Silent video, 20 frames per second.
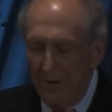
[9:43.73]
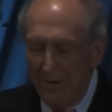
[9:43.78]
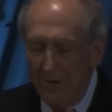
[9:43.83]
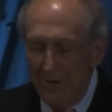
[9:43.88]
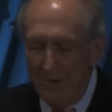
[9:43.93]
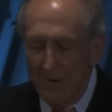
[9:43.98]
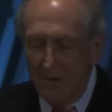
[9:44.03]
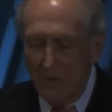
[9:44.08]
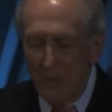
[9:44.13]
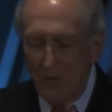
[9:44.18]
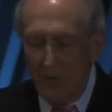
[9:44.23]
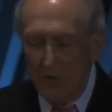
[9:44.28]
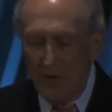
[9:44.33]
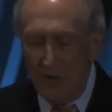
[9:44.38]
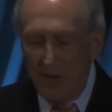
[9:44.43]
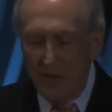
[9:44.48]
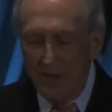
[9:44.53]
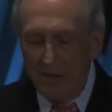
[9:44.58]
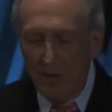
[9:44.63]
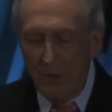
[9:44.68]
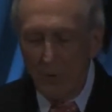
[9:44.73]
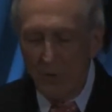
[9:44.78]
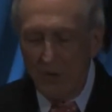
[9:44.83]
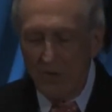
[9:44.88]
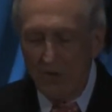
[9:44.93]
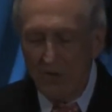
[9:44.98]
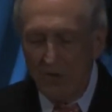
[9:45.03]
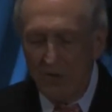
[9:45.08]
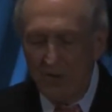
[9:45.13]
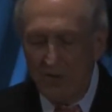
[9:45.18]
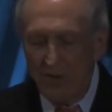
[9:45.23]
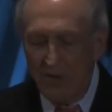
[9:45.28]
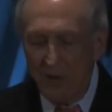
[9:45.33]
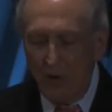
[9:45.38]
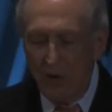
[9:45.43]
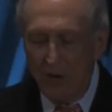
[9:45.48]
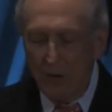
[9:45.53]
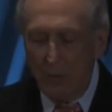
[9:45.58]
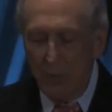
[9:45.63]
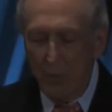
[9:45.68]
This most likely was the
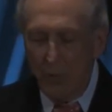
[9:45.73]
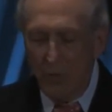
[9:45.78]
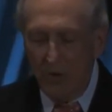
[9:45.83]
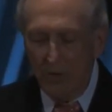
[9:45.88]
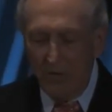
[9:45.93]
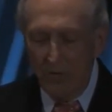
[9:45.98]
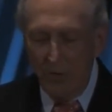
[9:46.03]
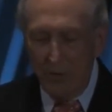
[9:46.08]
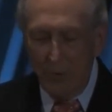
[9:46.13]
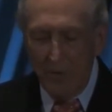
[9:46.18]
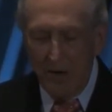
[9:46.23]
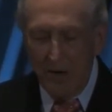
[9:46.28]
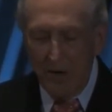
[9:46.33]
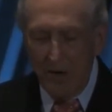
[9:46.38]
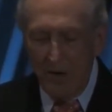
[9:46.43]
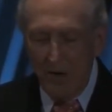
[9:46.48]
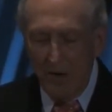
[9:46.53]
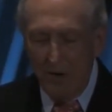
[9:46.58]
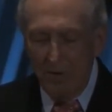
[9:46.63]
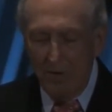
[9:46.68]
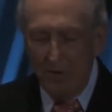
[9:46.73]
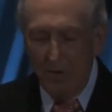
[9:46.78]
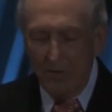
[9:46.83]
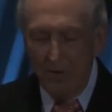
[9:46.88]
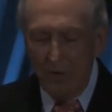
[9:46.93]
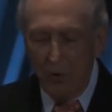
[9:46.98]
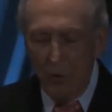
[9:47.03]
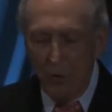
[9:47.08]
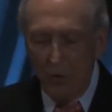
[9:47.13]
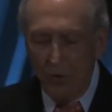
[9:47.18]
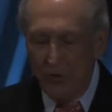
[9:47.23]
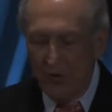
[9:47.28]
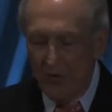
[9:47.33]
starting point for my love of choral